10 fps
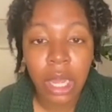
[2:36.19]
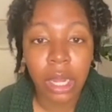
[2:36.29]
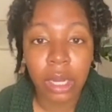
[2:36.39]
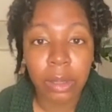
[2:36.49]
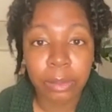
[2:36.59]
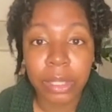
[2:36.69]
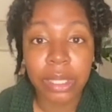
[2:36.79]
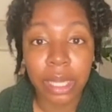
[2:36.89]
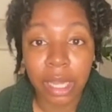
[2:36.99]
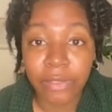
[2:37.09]

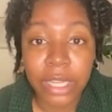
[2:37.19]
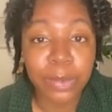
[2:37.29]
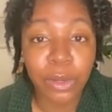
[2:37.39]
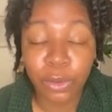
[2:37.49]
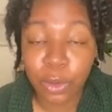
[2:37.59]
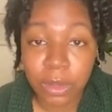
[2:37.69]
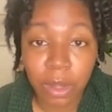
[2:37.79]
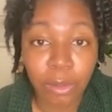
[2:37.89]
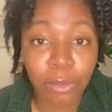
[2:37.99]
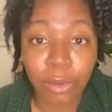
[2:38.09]
But yeah, Facebook groups
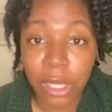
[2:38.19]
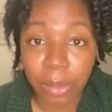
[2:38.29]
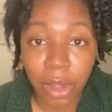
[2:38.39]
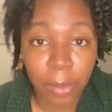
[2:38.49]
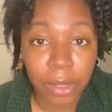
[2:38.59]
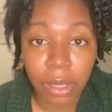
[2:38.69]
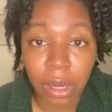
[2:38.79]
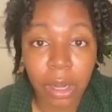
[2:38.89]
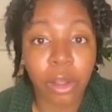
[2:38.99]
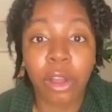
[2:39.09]
are really popular and
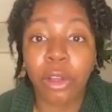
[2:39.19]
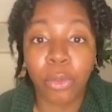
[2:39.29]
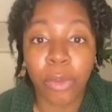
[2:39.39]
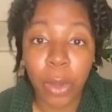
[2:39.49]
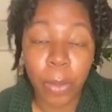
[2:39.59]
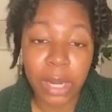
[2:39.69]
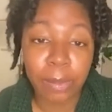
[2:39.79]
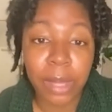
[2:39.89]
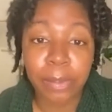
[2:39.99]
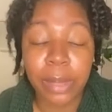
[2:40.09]
are a great way to
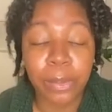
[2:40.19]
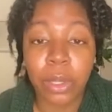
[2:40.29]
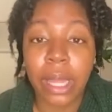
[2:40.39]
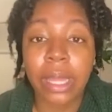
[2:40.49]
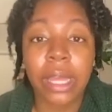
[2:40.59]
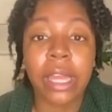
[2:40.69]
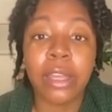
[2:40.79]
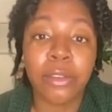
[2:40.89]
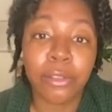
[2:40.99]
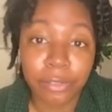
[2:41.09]
meet people like
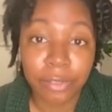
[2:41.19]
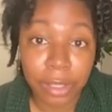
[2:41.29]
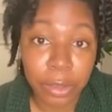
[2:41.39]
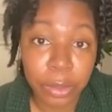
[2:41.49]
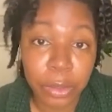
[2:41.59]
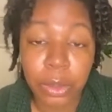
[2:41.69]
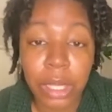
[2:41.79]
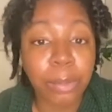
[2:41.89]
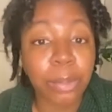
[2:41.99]
in your field, like